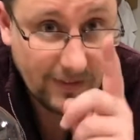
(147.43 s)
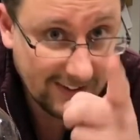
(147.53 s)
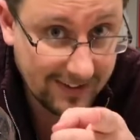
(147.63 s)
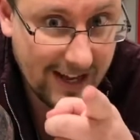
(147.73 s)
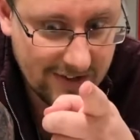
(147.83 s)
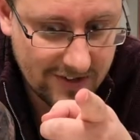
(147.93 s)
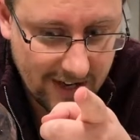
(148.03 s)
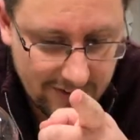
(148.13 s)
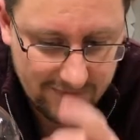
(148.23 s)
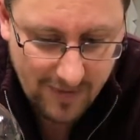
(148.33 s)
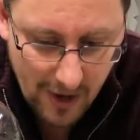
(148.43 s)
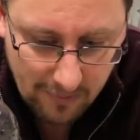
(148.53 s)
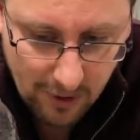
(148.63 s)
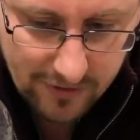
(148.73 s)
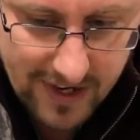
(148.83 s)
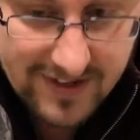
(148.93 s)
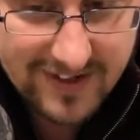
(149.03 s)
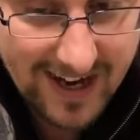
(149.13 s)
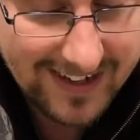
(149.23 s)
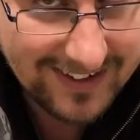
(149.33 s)
less dense, more dense
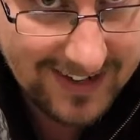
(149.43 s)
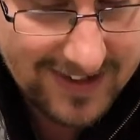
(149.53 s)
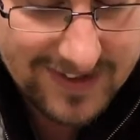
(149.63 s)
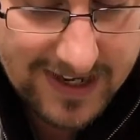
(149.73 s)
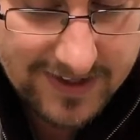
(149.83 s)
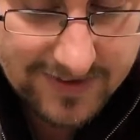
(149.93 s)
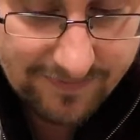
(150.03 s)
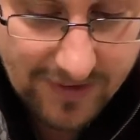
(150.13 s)
and less dense.